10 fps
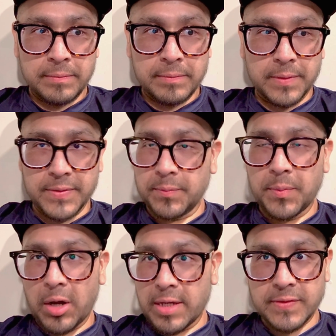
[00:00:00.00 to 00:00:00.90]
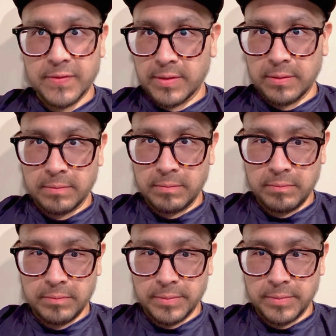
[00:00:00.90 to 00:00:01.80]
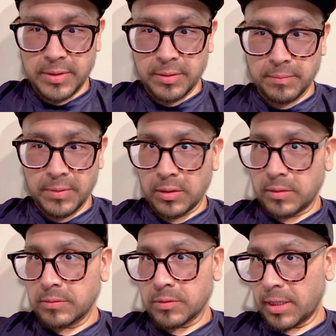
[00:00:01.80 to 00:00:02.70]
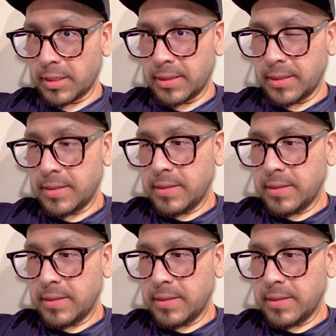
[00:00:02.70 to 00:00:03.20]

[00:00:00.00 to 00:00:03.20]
wasn't processing milk correctly.